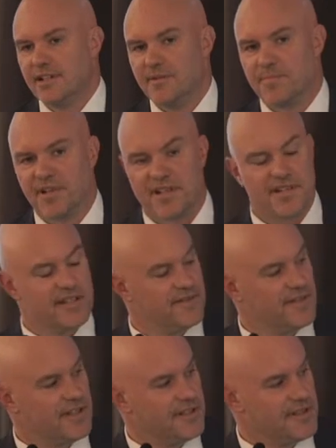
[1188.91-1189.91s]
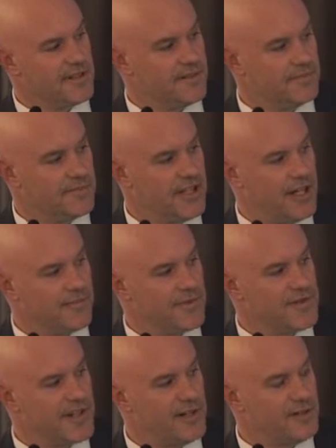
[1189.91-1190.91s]
and PTV's got to you know
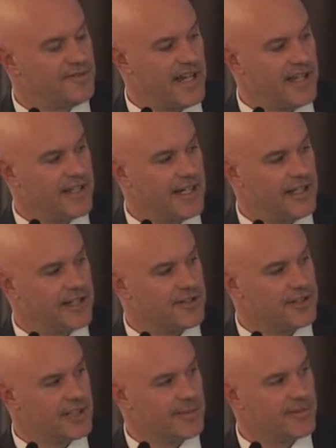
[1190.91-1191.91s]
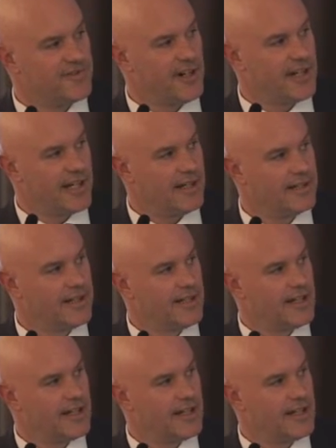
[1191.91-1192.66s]
resolve how they'll actually provide a,